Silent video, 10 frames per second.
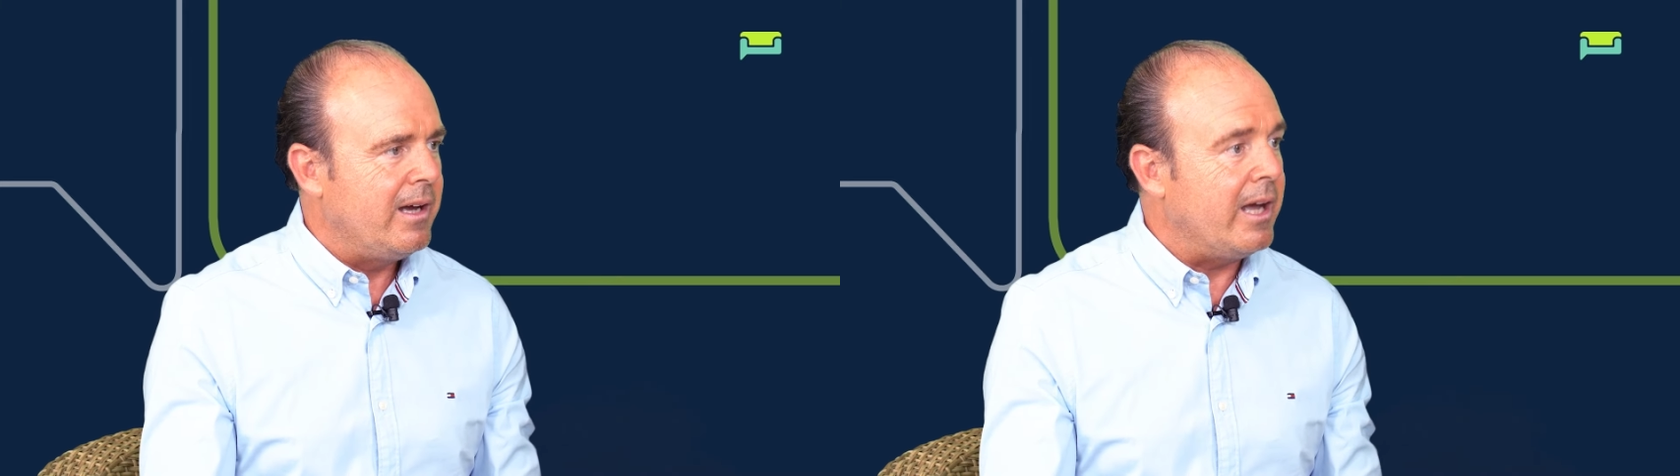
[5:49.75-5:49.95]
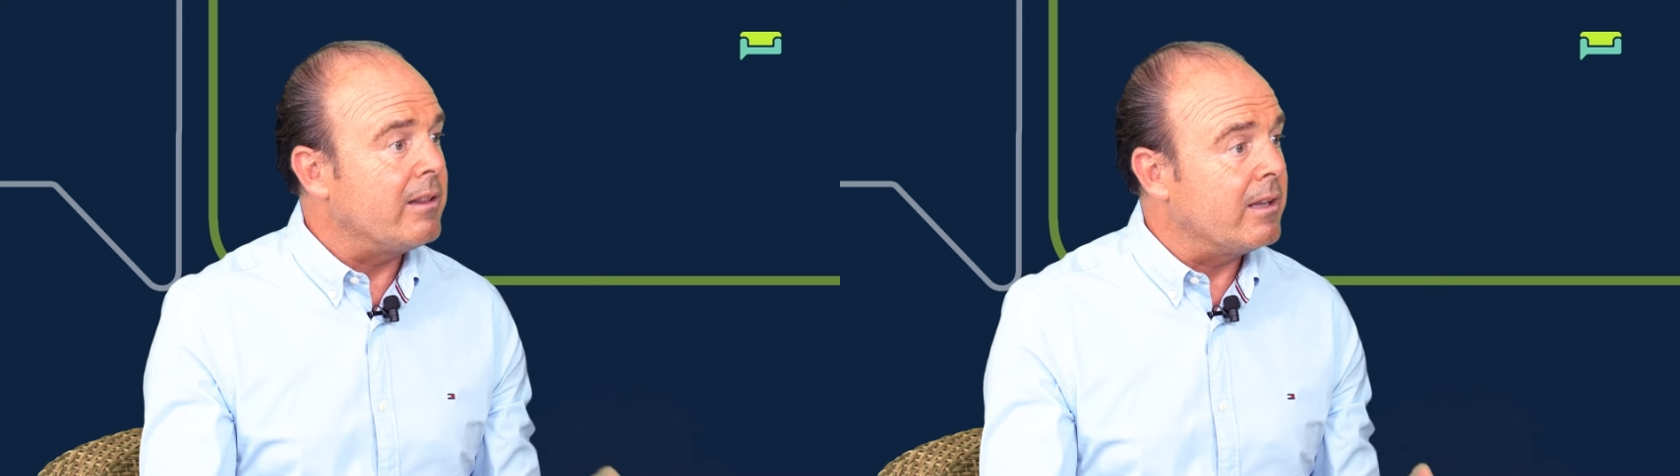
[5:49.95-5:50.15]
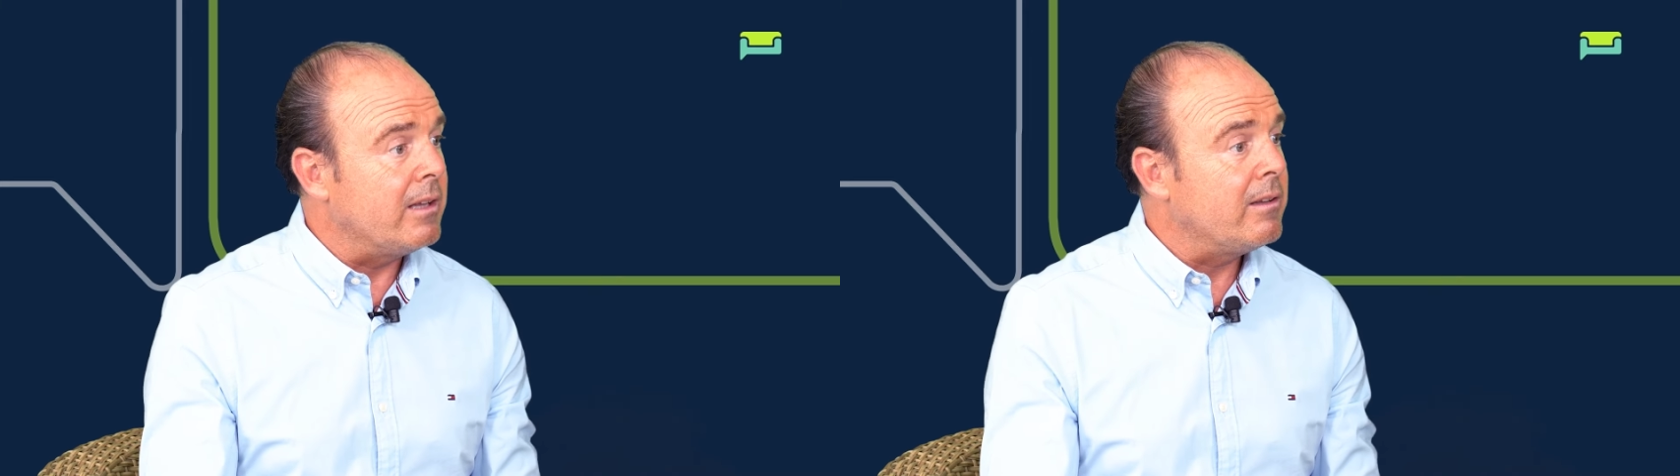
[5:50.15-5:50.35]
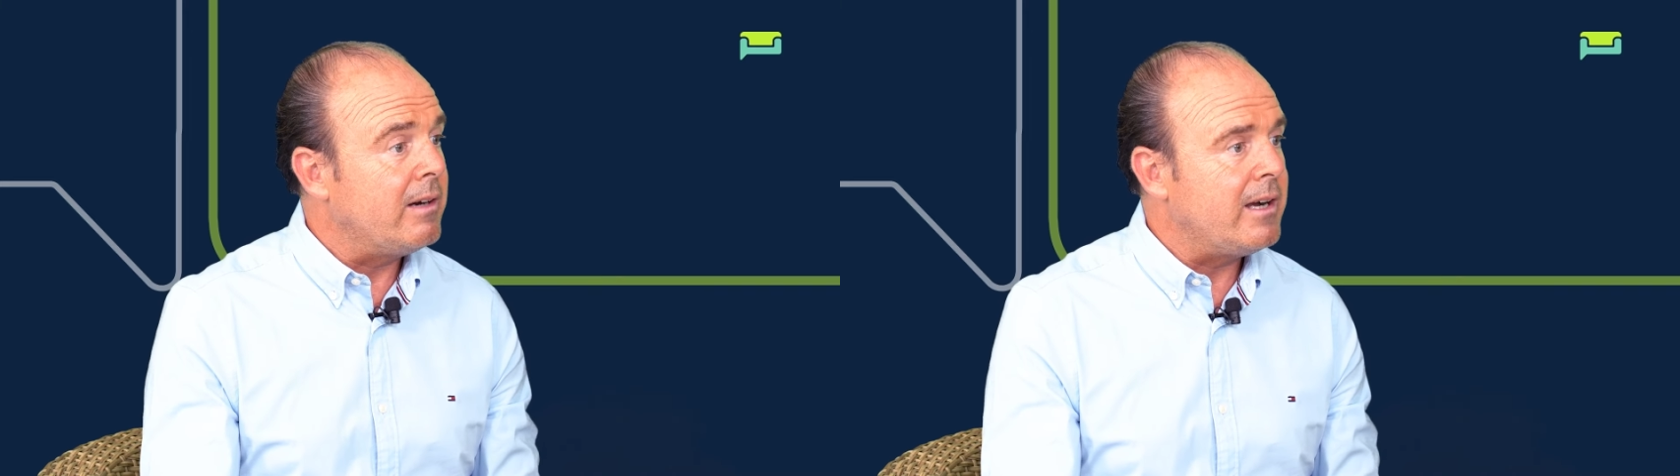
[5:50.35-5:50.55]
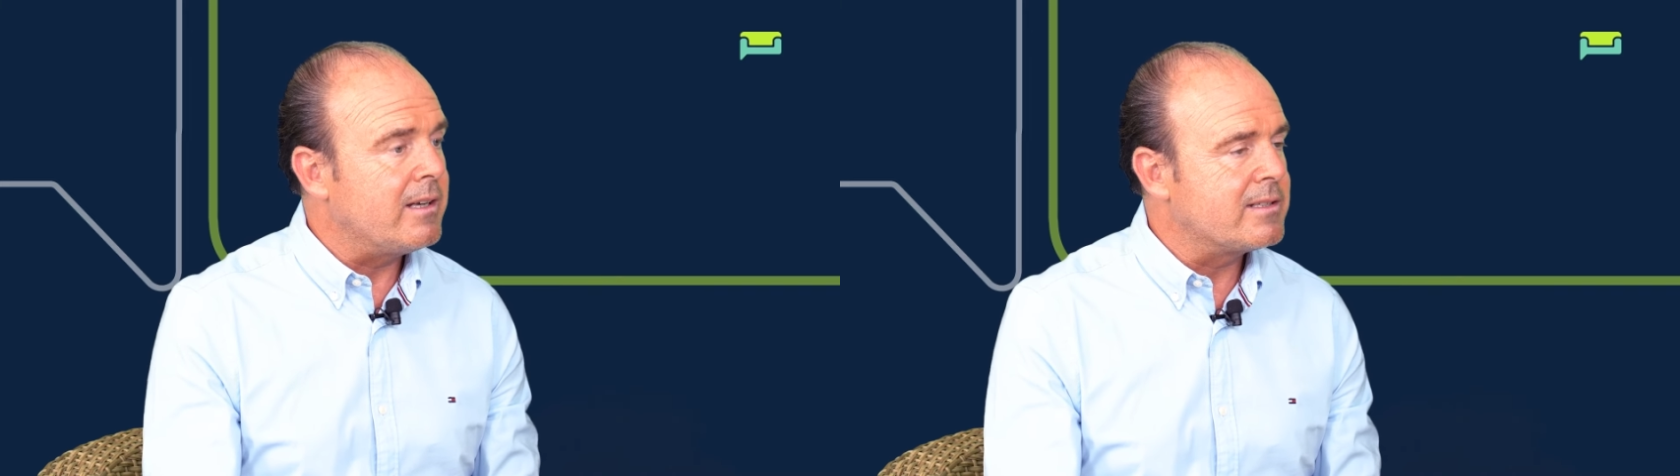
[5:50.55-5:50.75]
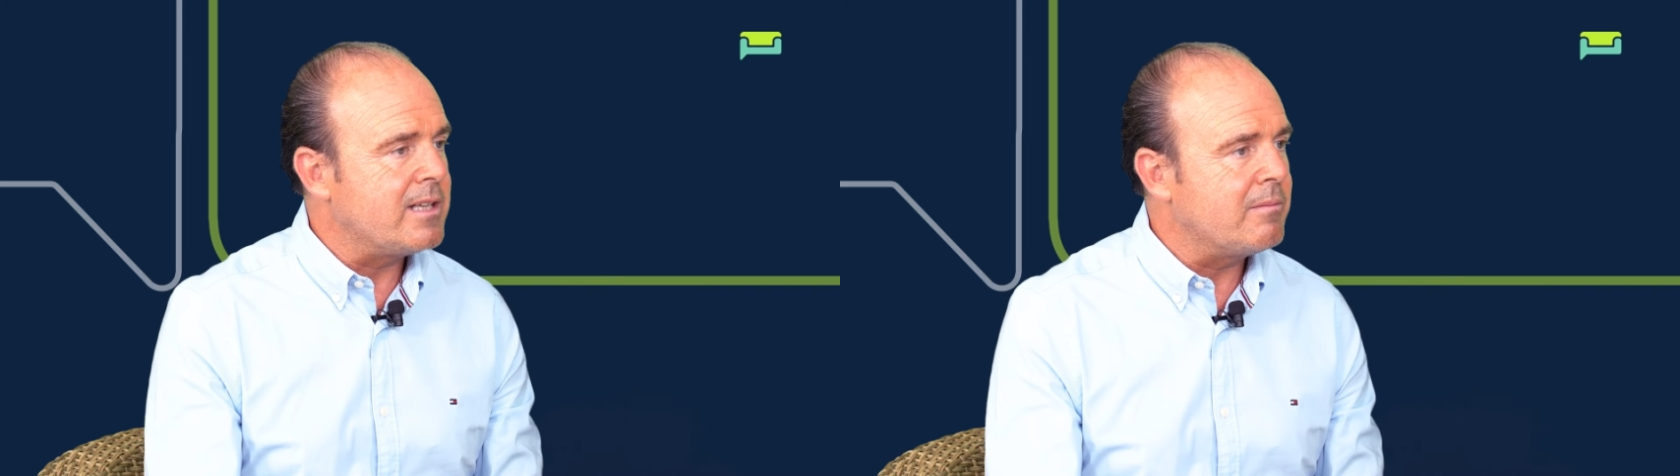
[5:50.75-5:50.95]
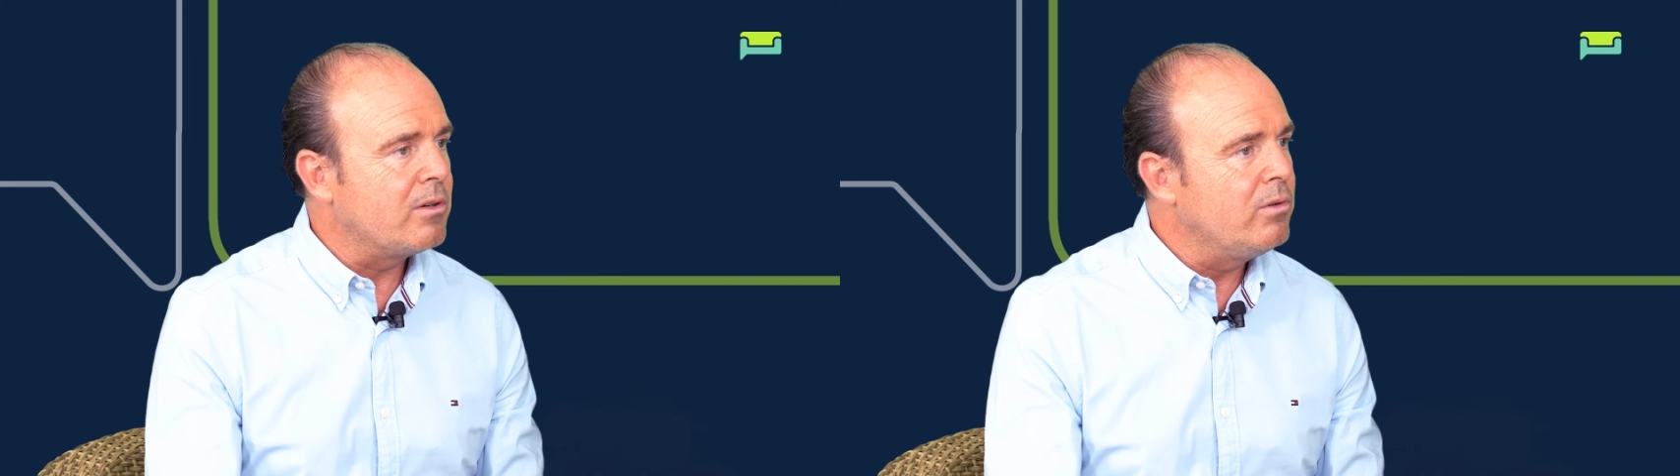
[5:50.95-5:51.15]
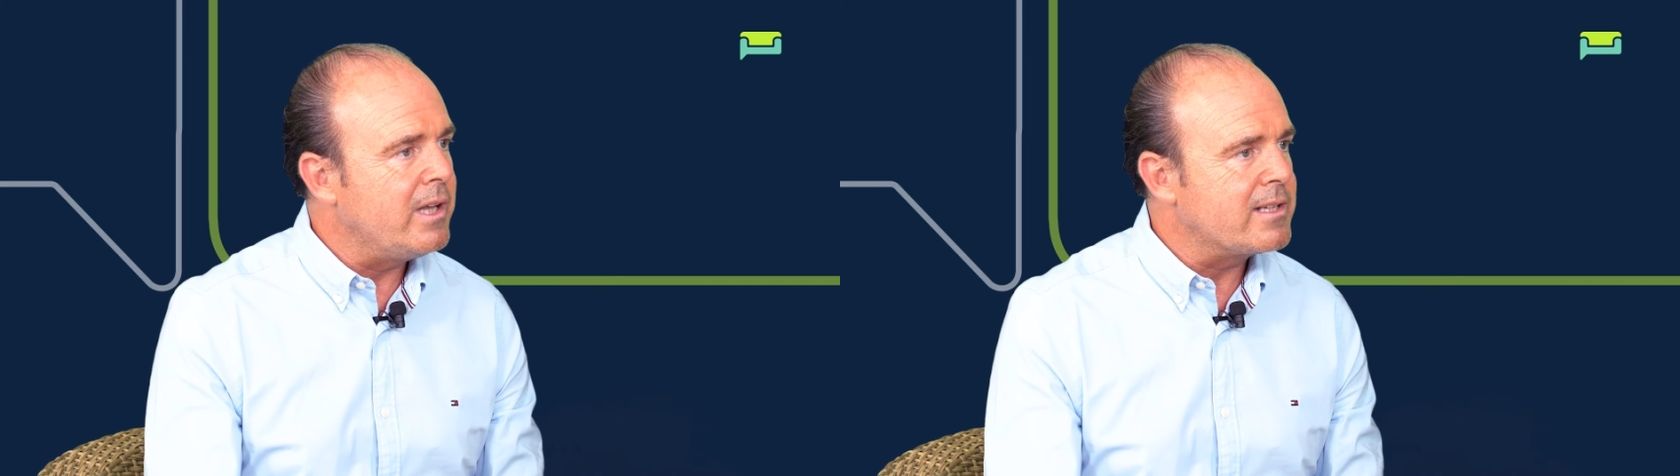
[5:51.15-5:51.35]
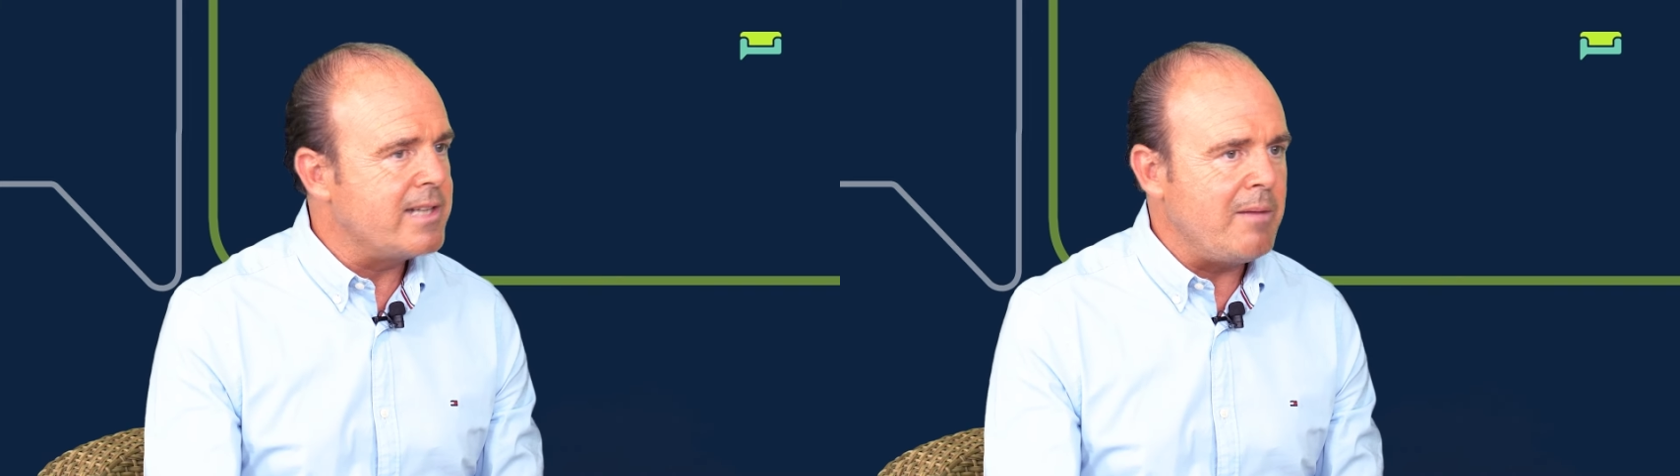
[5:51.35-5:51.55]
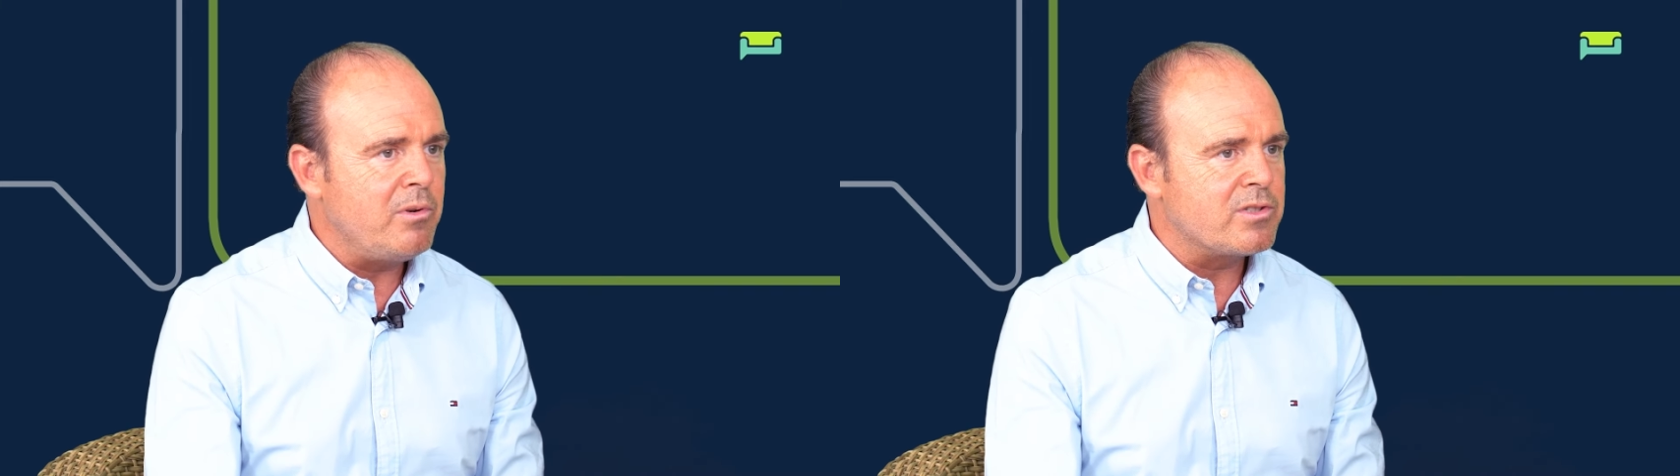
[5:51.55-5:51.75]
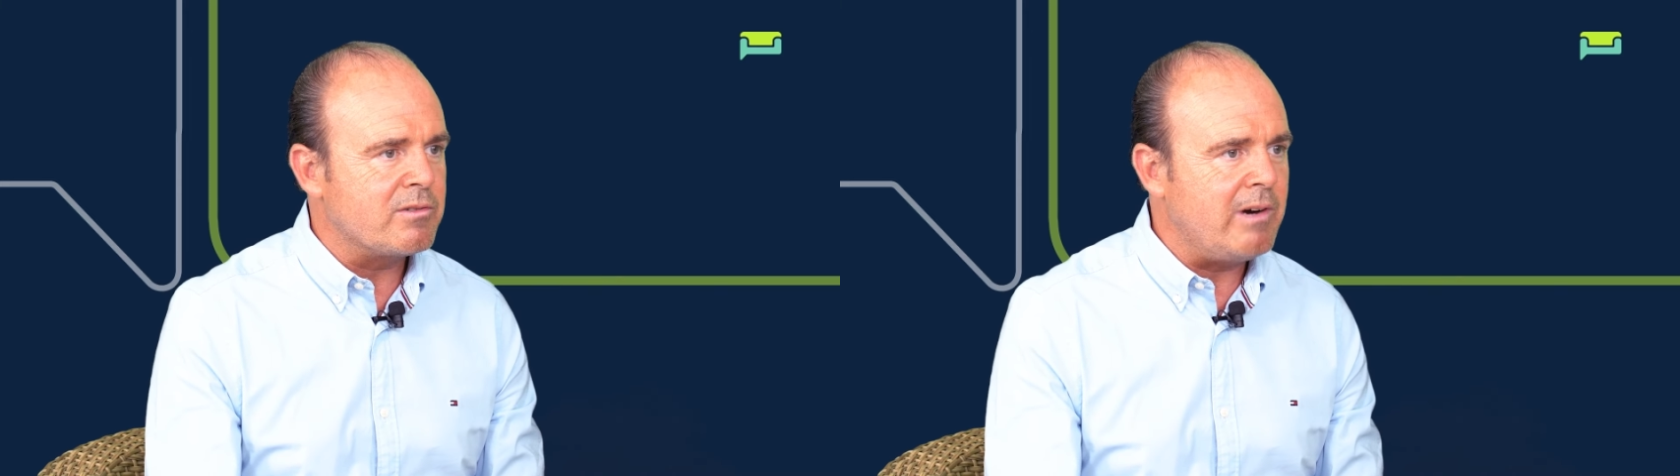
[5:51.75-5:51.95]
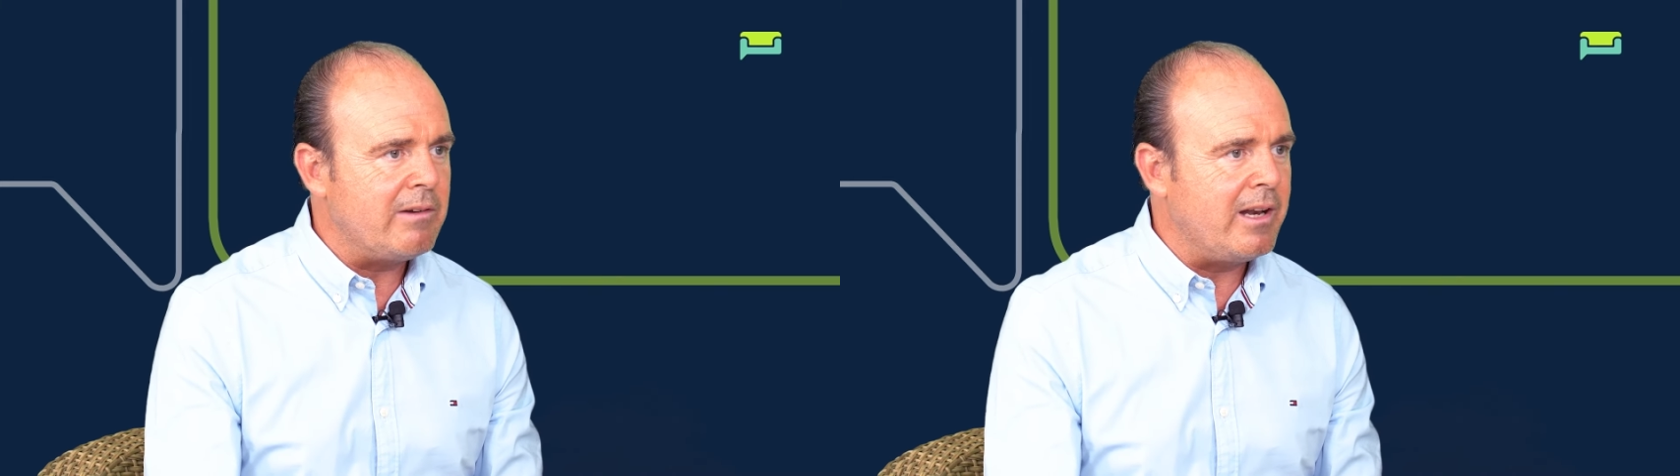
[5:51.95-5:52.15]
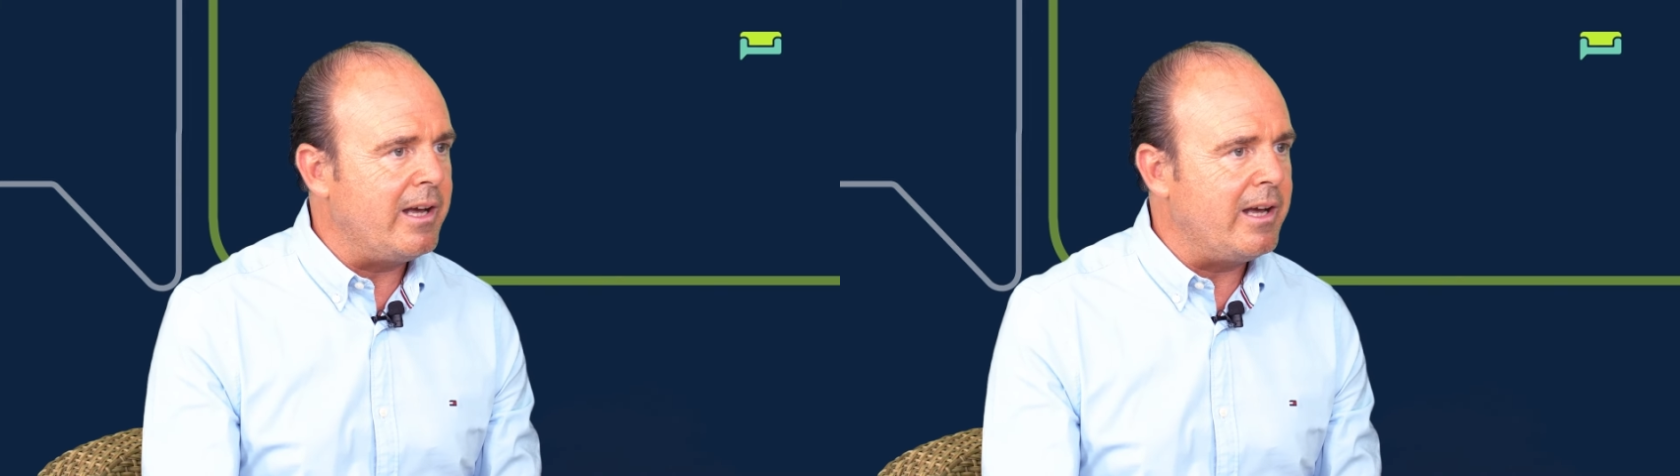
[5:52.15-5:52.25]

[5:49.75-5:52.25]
And there are some good examples around,